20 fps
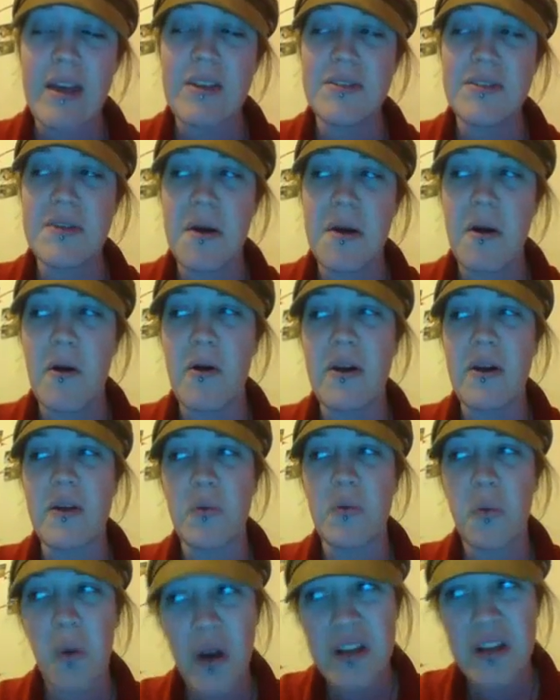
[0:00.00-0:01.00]
So
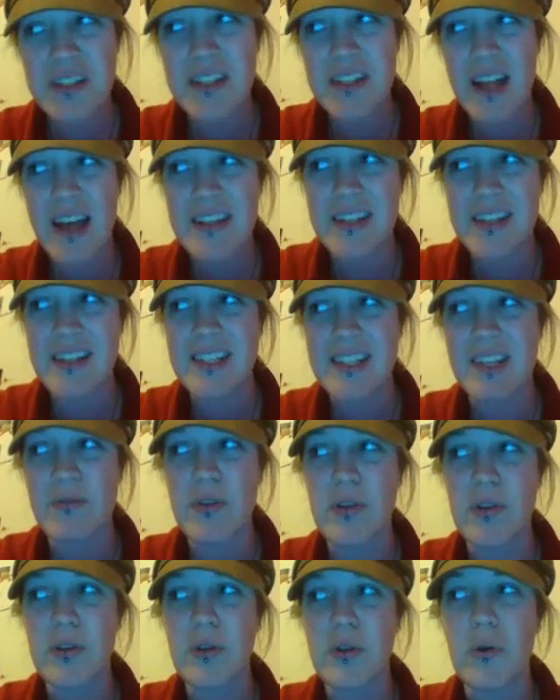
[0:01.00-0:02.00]
in one essence
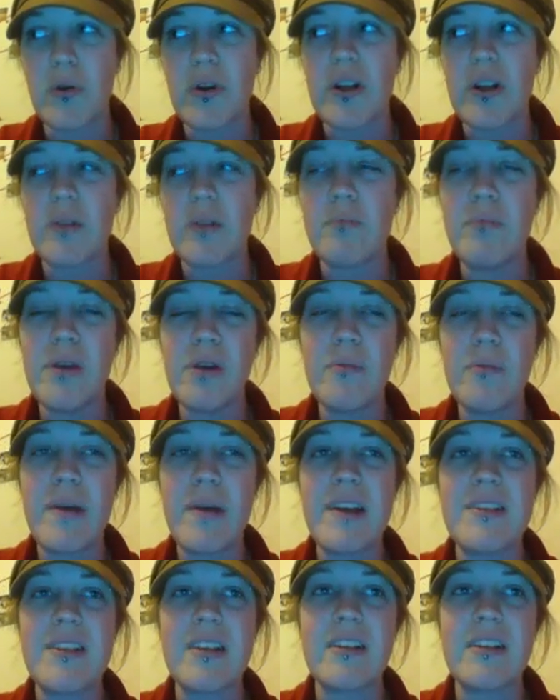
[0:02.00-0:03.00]
of the lore, Bill
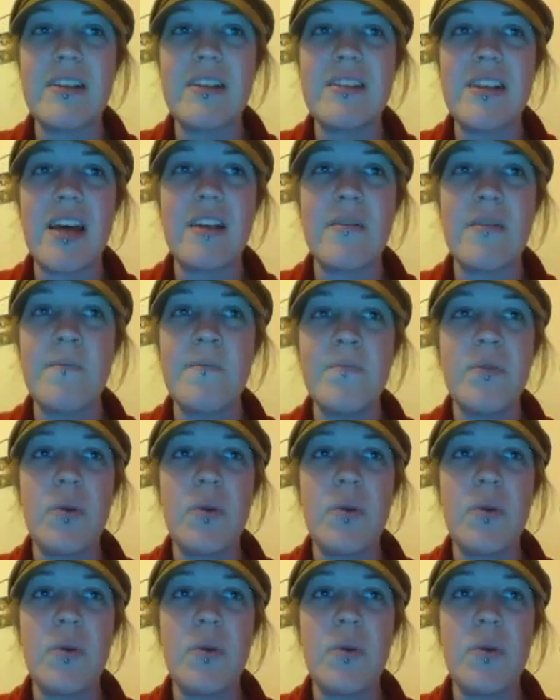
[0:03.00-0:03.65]
basically said,